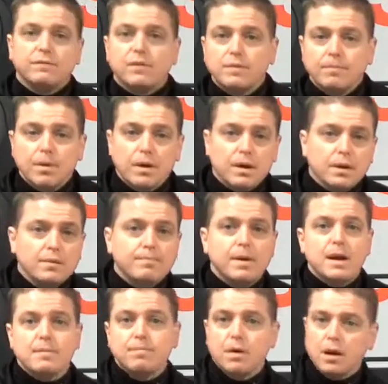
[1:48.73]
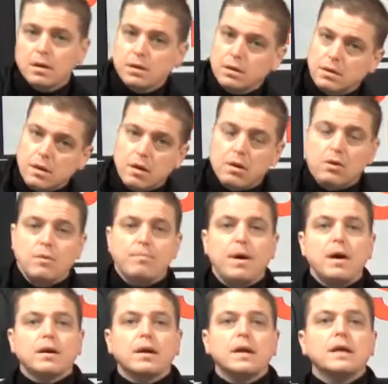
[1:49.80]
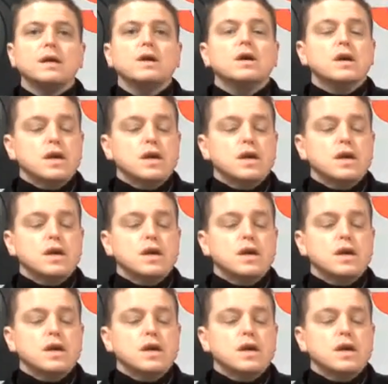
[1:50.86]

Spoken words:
front pocket, back pocket, cargo pocket.